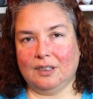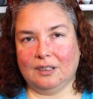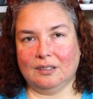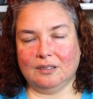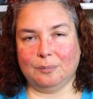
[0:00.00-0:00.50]

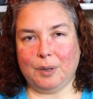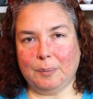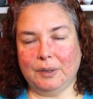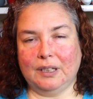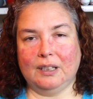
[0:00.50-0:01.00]
The
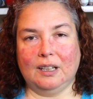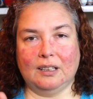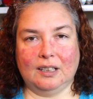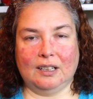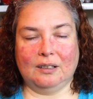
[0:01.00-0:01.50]
property
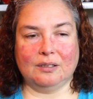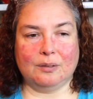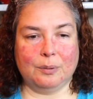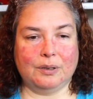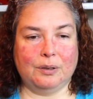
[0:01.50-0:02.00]
and the
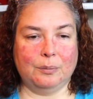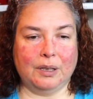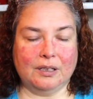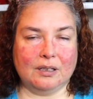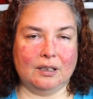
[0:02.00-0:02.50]
house was too
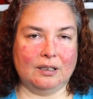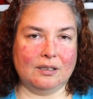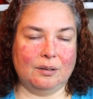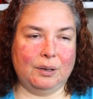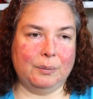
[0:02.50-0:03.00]
much, and
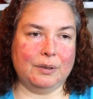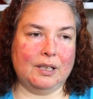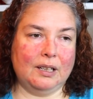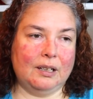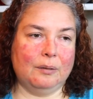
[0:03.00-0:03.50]
so he was
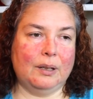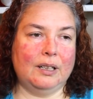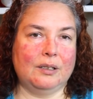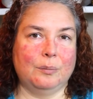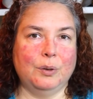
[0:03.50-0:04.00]
getting it
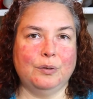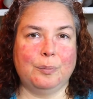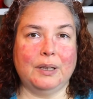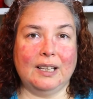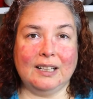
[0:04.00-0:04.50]
ready to move,
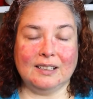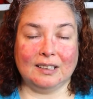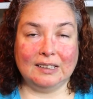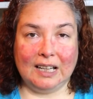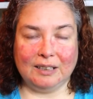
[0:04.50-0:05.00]
but that is
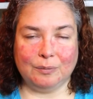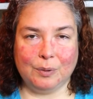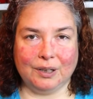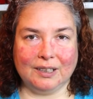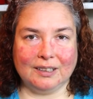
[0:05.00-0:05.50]
a lot of
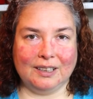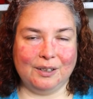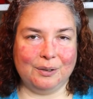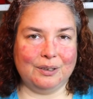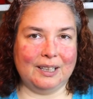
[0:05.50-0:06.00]
work, you
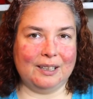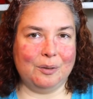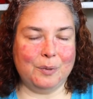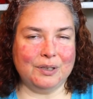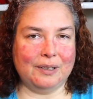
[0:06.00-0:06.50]
know, like
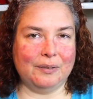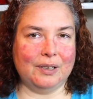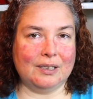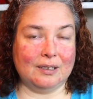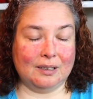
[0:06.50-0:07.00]
almost,
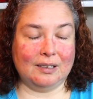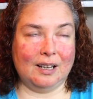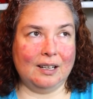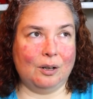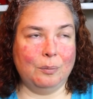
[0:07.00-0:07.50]
it's
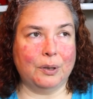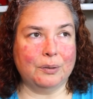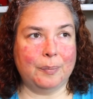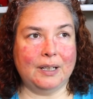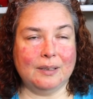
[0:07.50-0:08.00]
not
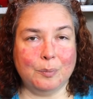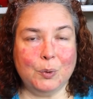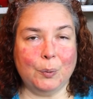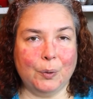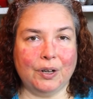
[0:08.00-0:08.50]
almost, but it's
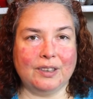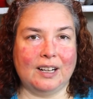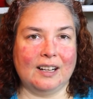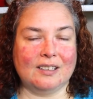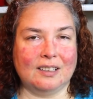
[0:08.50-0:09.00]
more work
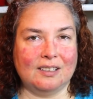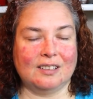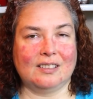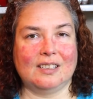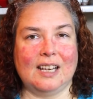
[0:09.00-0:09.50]
than actually
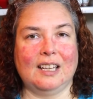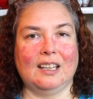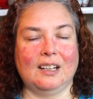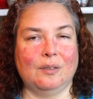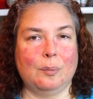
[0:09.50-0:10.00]
just taking
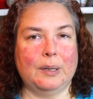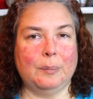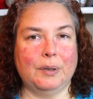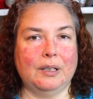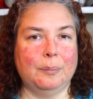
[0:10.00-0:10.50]
care of a
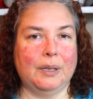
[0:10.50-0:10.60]
property.